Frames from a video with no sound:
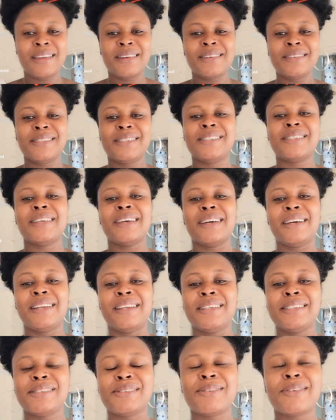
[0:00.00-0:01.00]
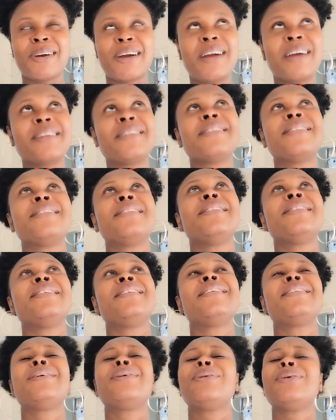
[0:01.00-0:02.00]
The silent cry.
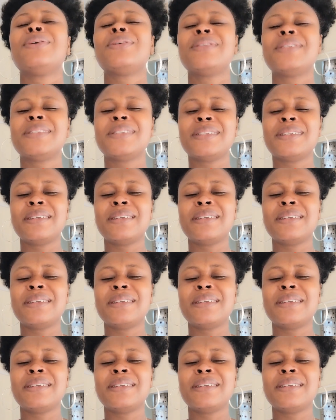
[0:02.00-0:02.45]
The Lord